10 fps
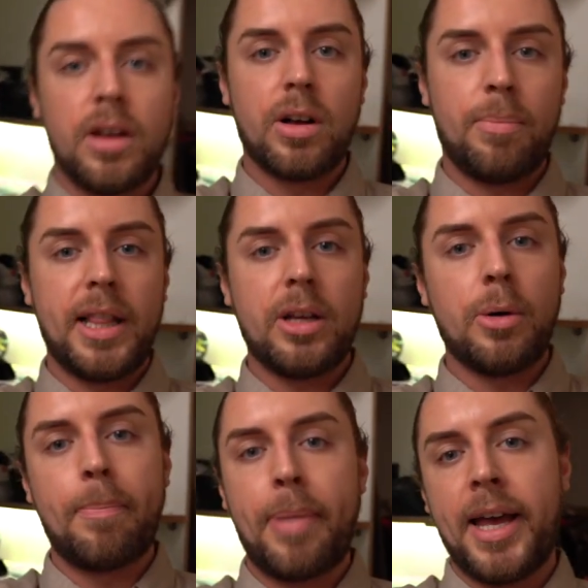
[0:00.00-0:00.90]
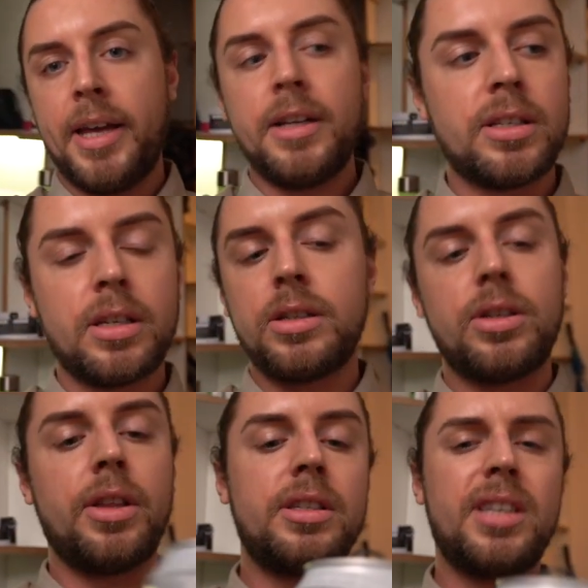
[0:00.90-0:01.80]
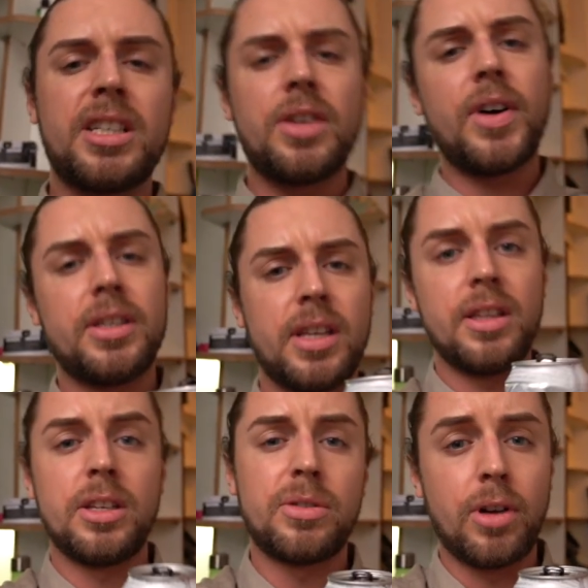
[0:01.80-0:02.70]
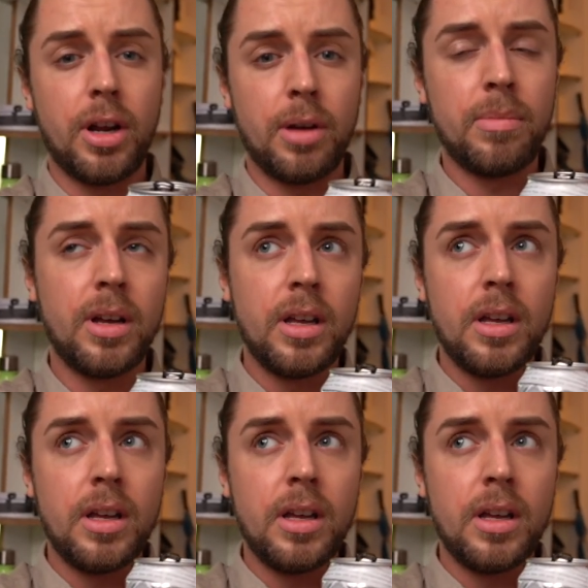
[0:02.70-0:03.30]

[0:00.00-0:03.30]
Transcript: Got my little bed. So there's six of us in this room,